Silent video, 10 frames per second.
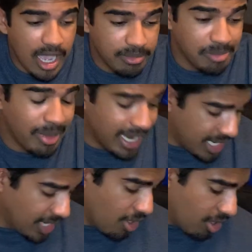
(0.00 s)

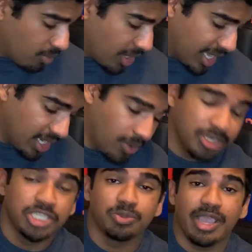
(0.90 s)
Depending on what kind of
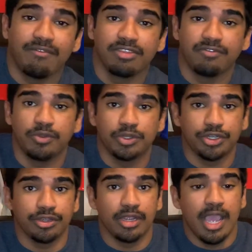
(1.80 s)
questions we have in the
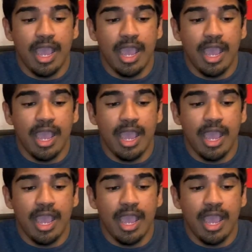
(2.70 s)
future,